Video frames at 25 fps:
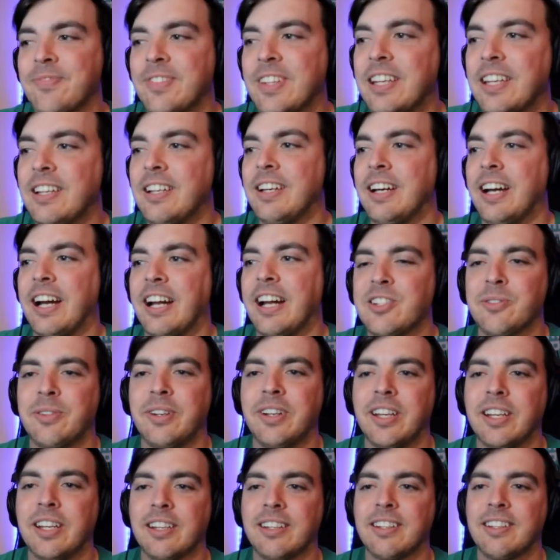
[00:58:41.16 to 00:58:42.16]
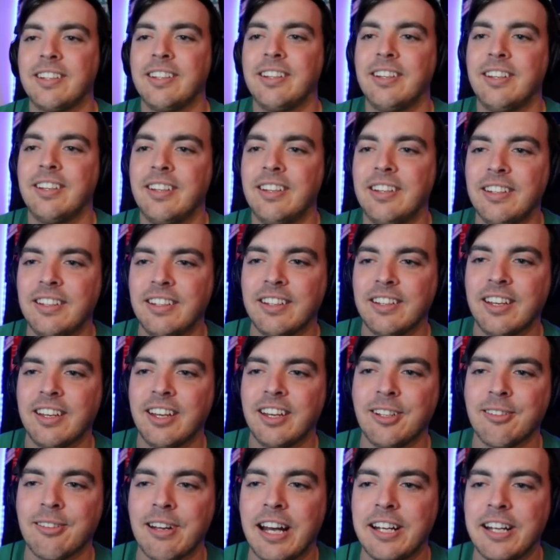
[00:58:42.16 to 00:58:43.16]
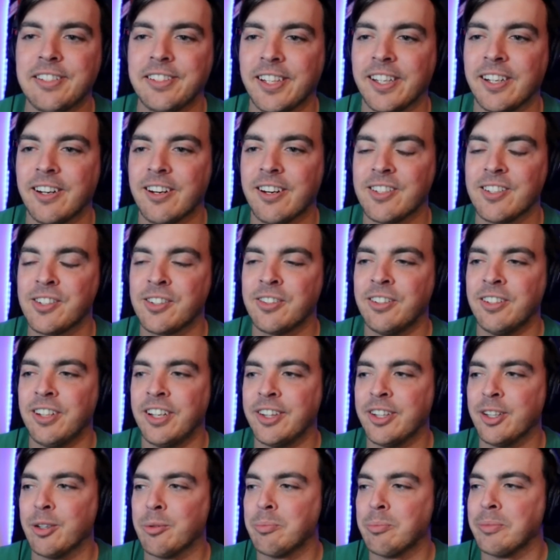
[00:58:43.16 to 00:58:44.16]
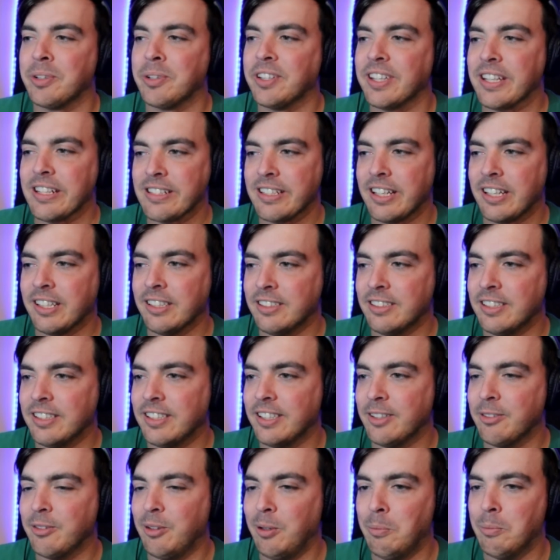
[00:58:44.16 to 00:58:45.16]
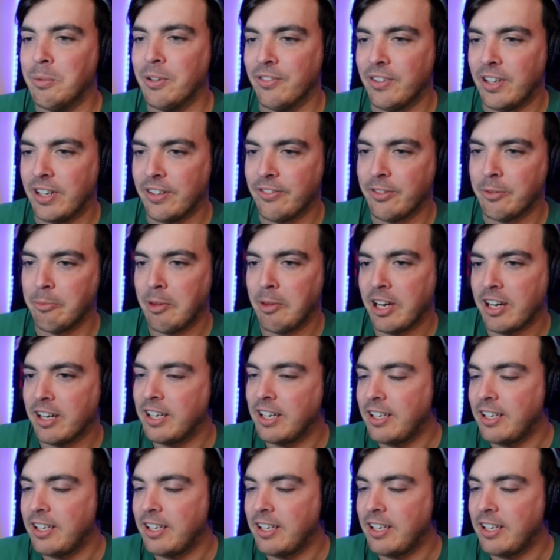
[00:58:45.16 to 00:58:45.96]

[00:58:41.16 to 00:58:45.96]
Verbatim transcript: walk I just want to Amsterdam. Congratulate Arsenal on their Premier League title, and we'll move on from there.